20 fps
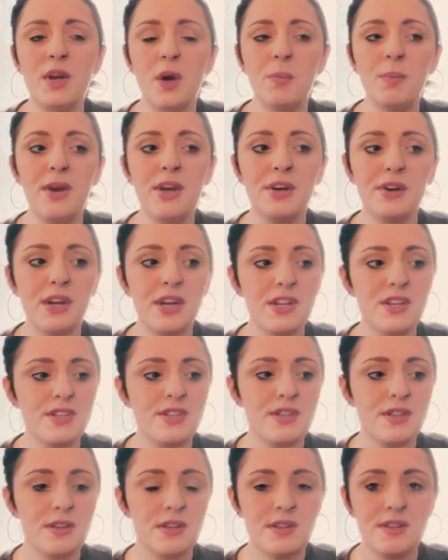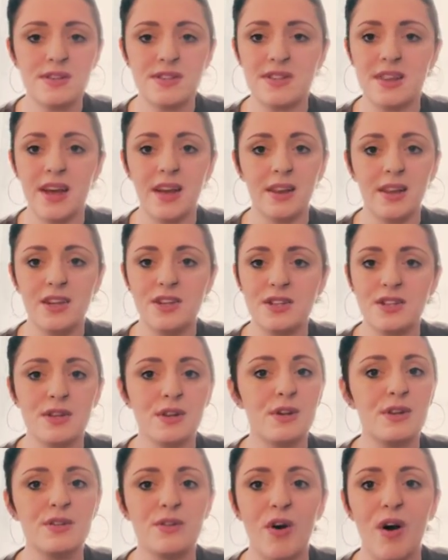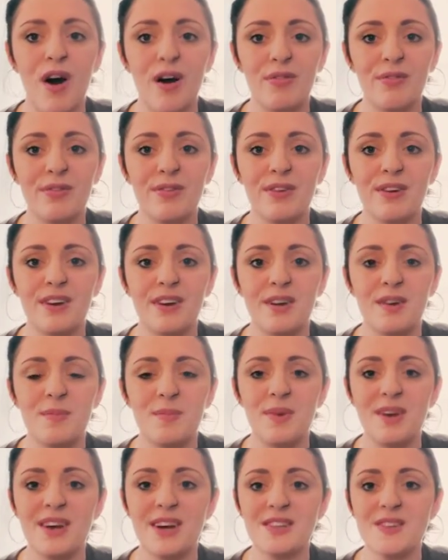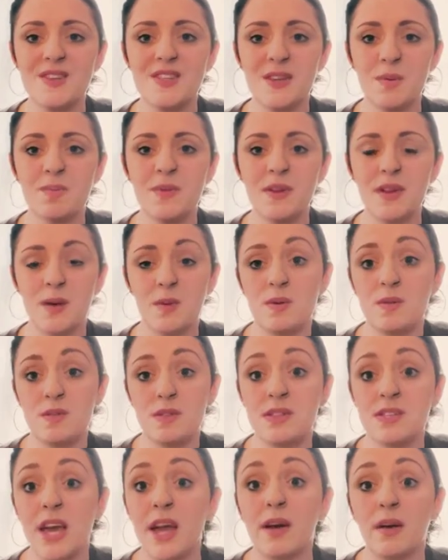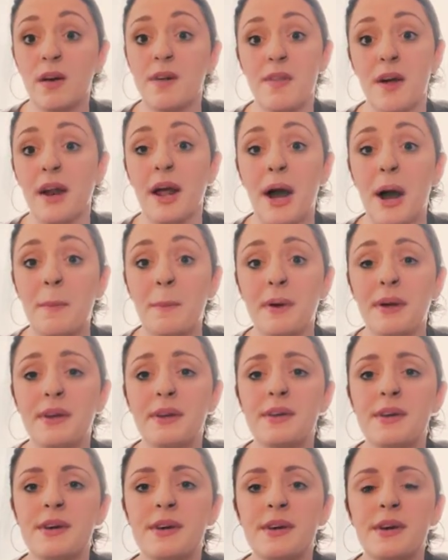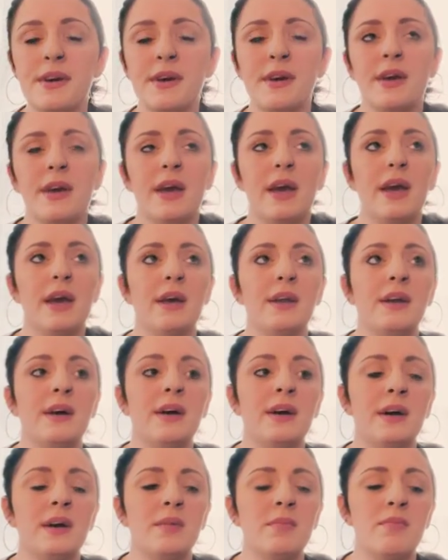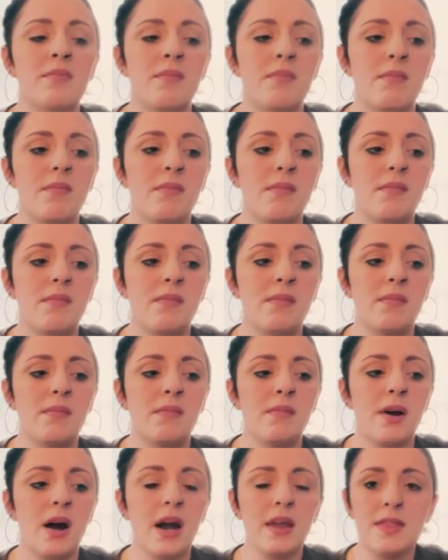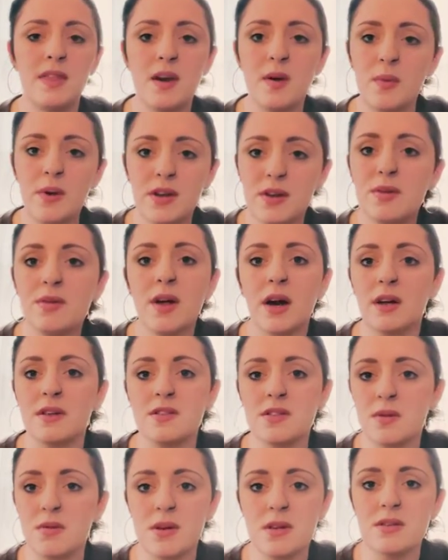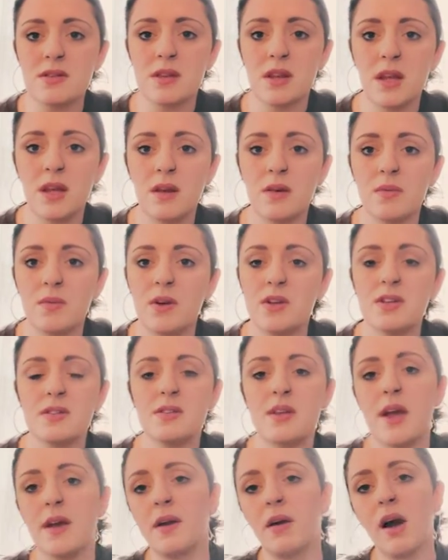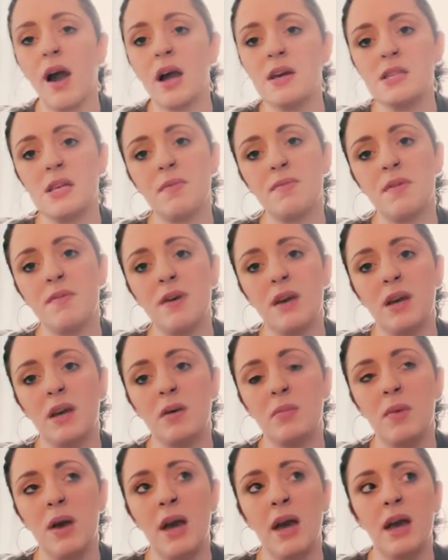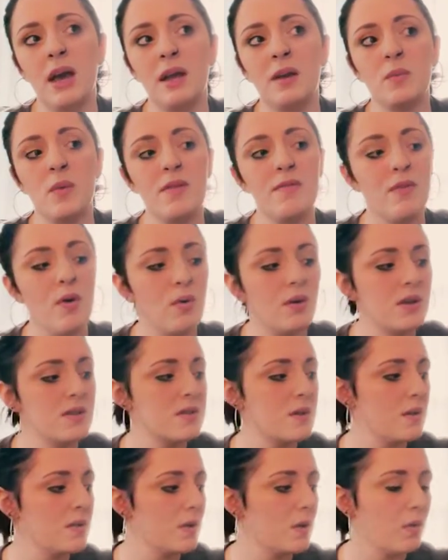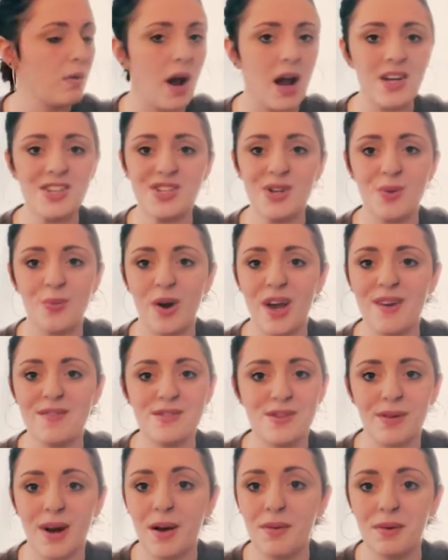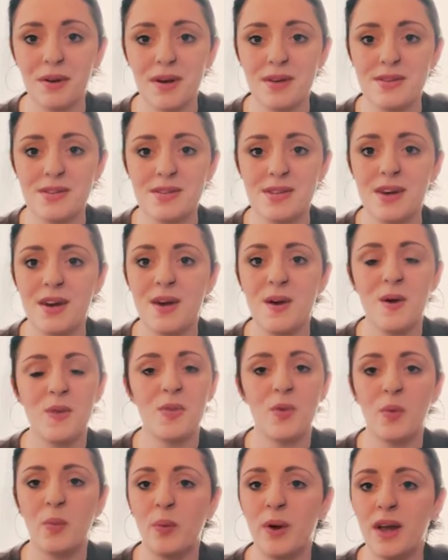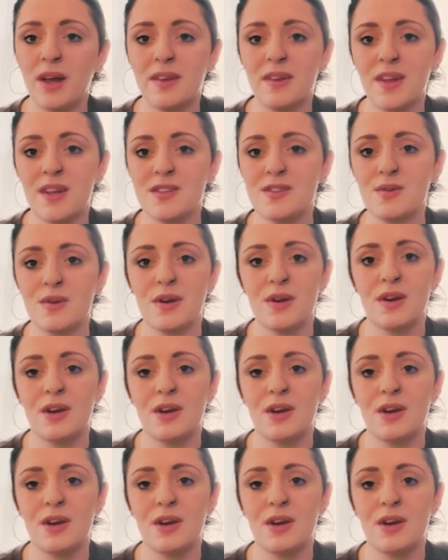Peter, he just slightly just looked off because it's something that scary that happened. And I think we do that so easily. We just take our eyes off of him and we focus on the crashing waves around us, the wind that's,